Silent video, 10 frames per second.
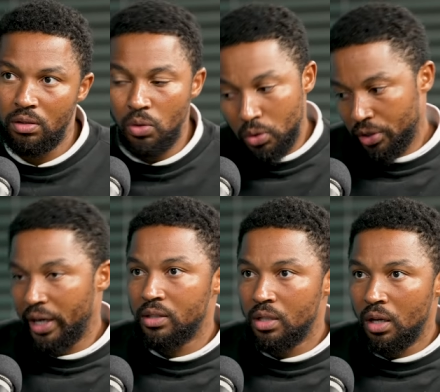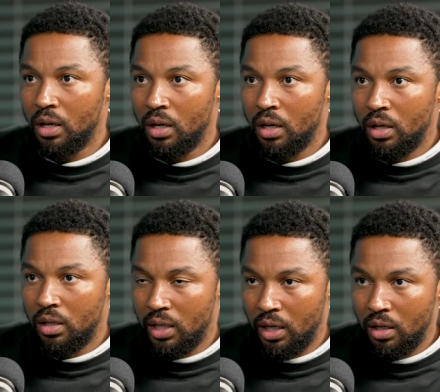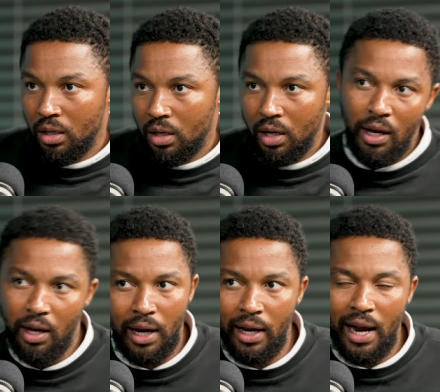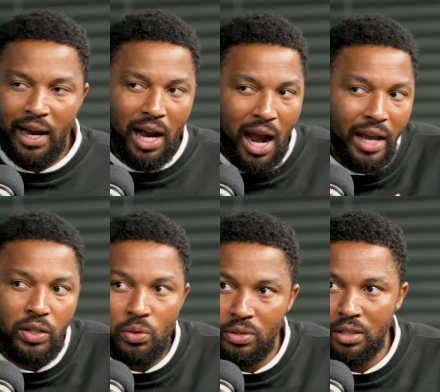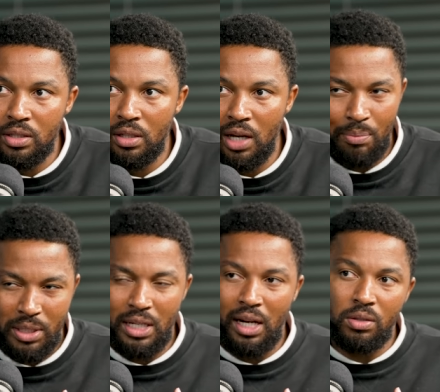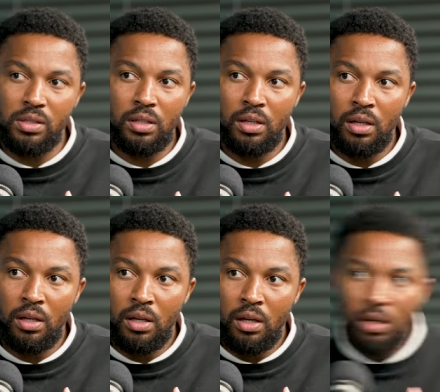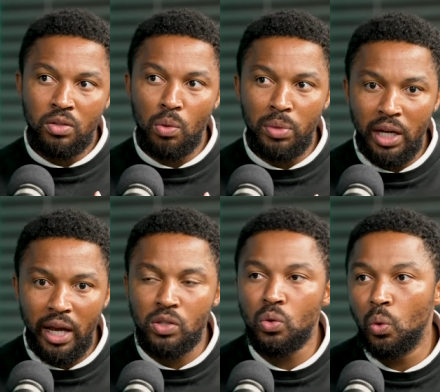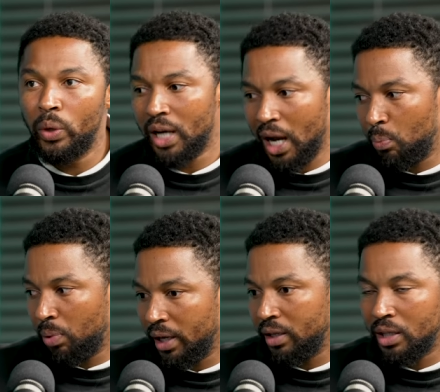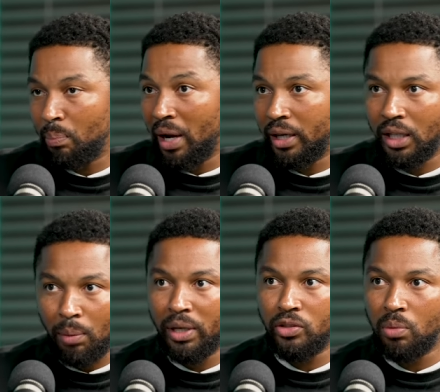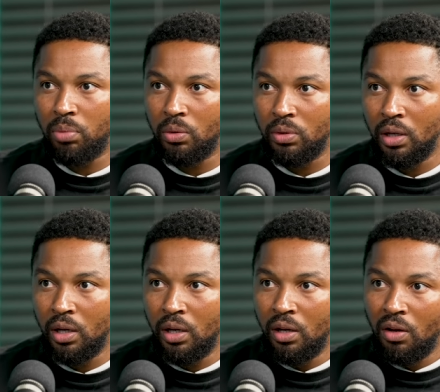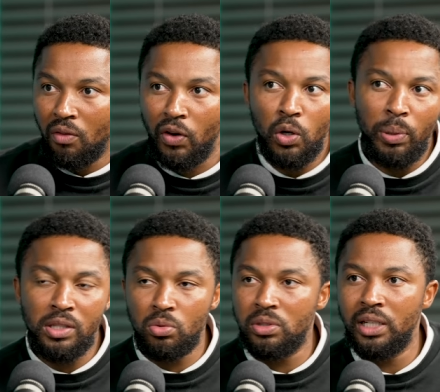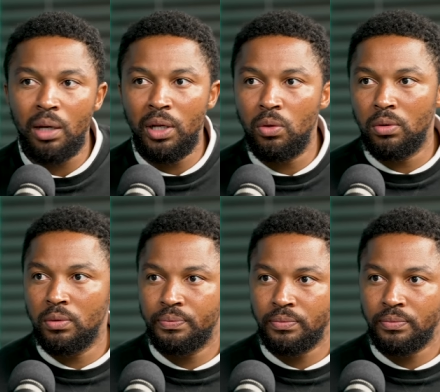You great. Ne? I use it. I'm a sellout. So I mean, at school, when I play in the band and I play trombone, velu pensum tanda belung.